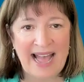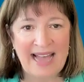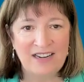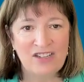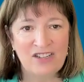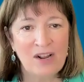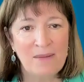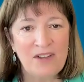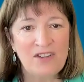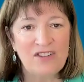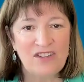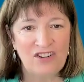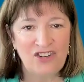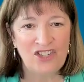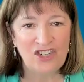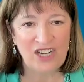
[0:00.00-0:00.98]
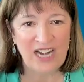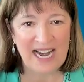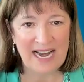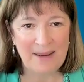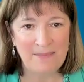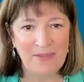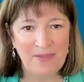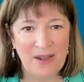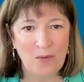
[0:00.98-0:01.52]
And it's almost a
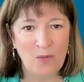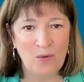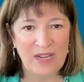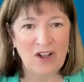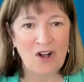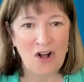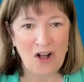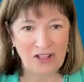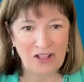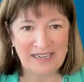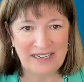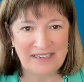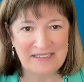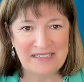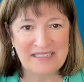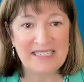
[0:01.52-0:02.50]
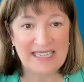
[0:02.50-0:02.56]
shame that we call it